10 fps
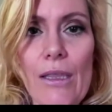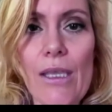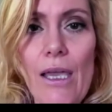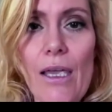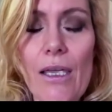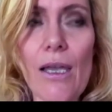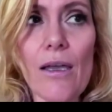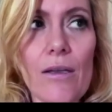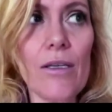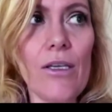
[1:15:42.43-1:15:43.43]
They,
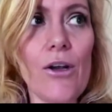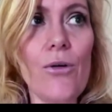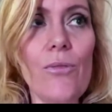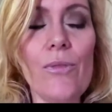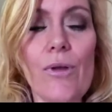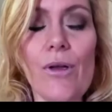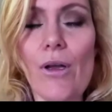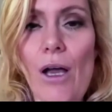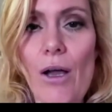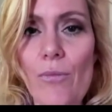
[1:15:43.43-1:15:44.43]
you know,
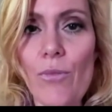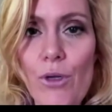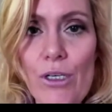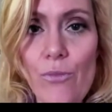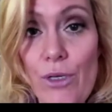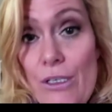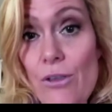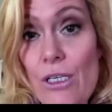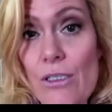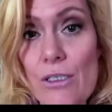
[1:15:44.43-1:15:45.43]
we do
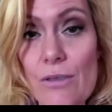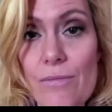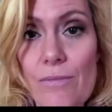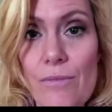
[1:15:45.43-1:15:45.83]
these